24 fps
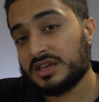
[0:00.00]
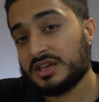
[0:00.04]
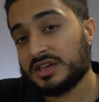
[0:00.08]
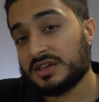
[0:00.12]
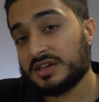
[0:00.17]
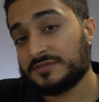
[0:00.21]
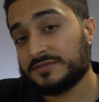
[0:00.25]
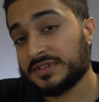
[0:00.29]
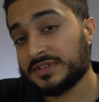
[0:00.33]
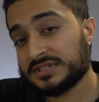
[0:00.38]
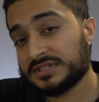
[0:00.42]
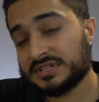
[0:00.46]

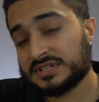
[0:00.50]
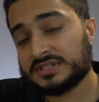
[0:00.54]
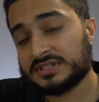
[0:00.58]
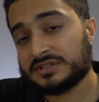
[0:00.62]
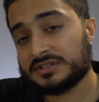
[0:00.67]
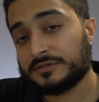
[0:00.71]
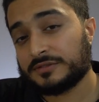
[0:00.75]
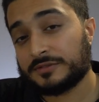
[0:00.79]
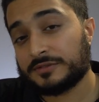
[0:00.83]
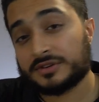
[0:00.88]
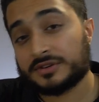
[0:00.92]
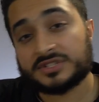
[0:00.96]
If this is
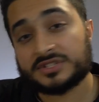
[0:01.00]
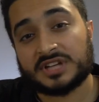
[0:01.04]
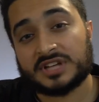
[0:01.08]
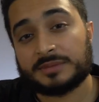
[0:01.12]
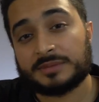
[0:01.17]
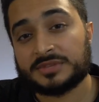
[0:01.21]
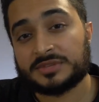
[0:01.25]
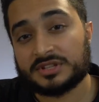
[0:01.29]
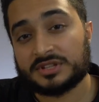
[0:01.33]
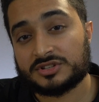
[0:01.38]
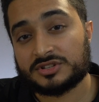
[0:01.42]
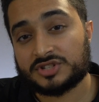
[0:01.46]
your first time
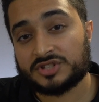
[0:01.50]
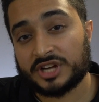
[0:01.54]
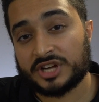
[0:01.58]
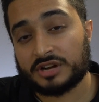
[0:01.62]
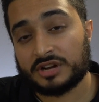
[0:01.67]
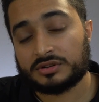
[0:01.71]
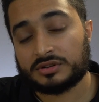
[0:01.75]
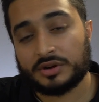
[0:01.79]
to this channel,